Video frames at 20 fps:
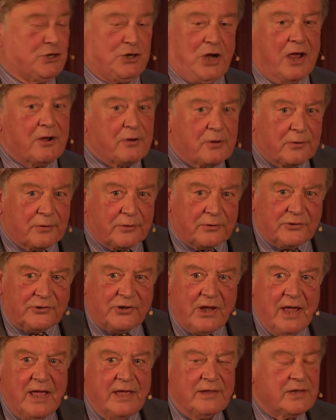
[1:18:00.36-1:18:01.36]
shows
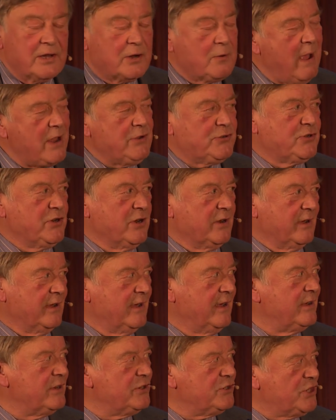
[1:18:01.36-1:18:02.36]
the
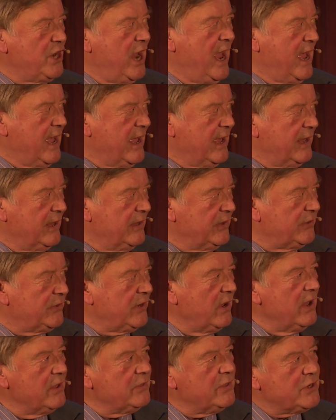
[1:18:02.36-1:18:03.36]
questioner shares
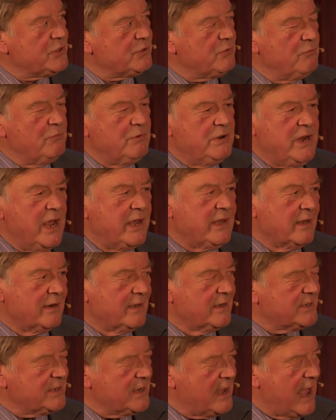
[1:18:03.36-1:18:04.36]
this
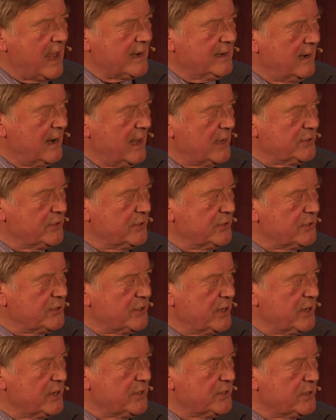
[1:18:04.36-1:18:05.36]
ridiculous adolescent
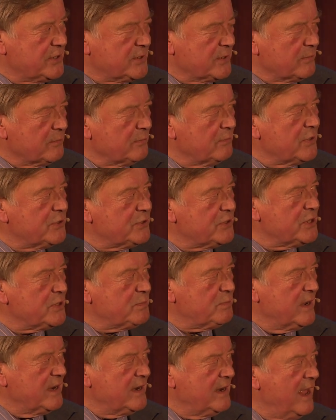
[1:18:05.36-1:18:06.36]
cynicism which has
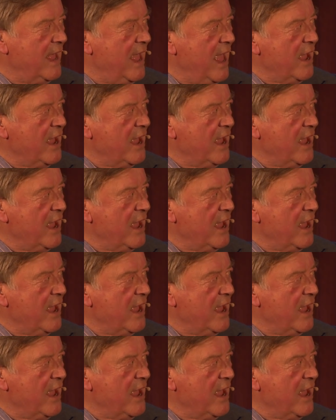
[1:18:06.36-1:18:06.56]
been